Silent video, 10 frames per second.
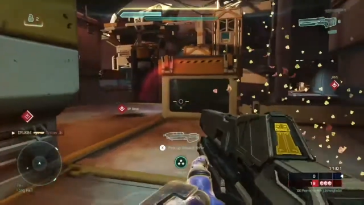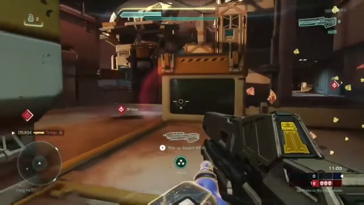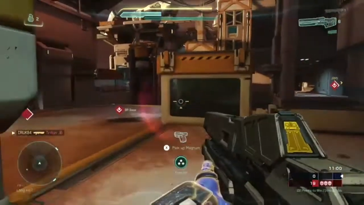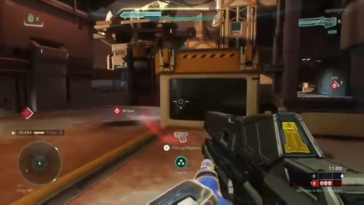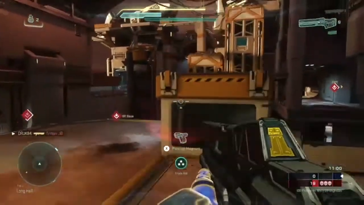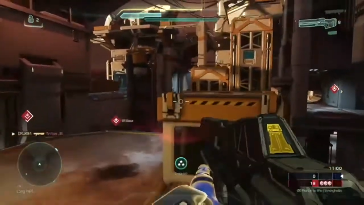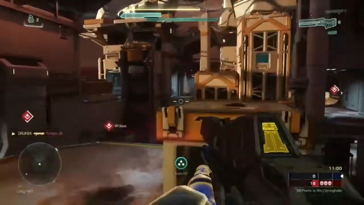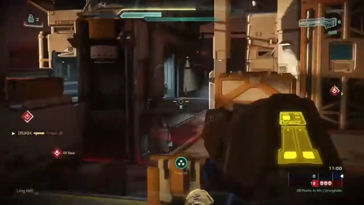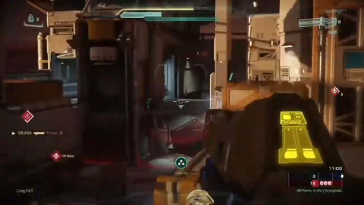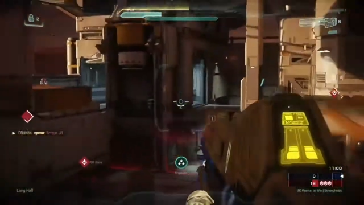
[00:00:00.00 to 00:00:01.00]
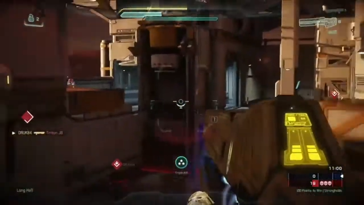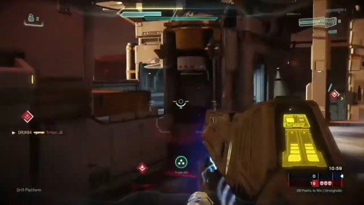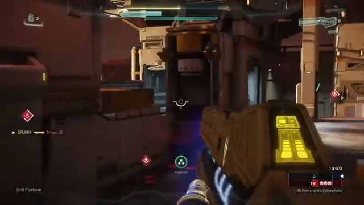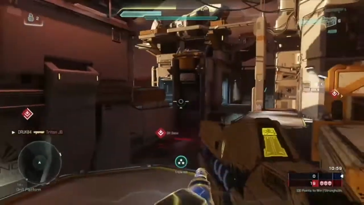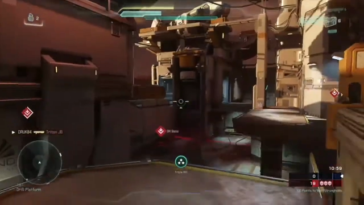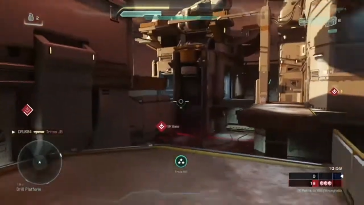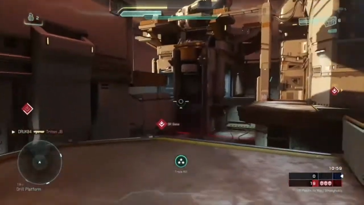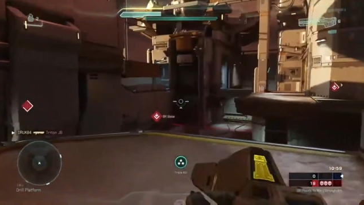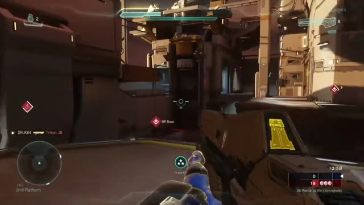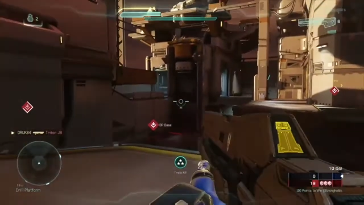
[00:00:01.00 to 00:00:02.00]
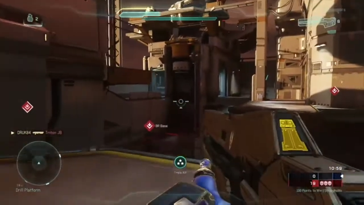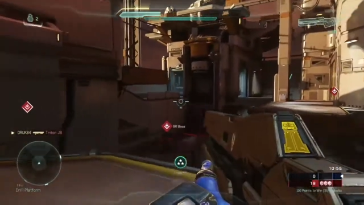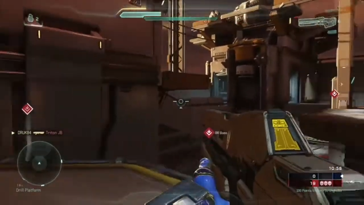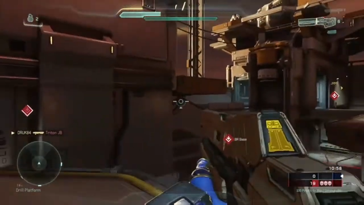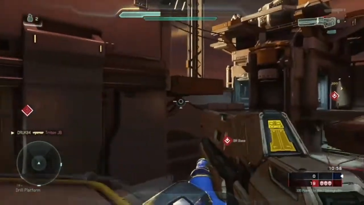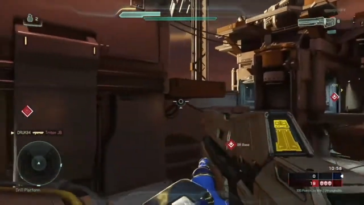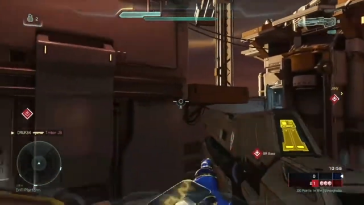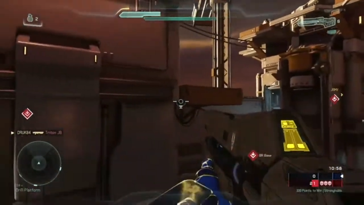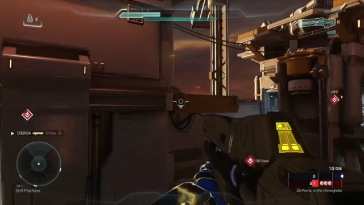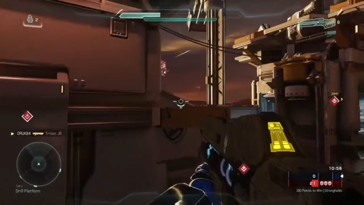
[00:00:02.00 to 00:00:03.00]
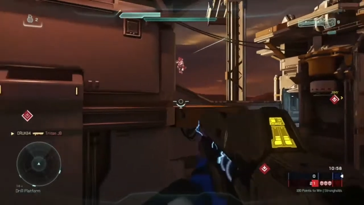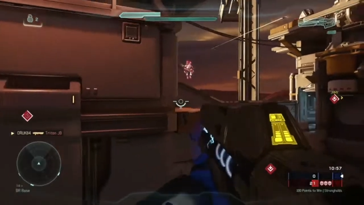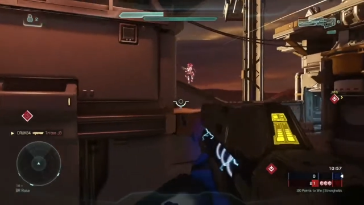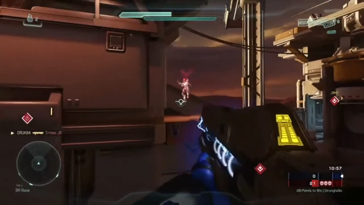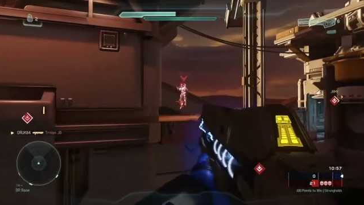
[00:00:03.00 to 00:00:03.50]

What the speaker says: Nobody's mouth can be seen.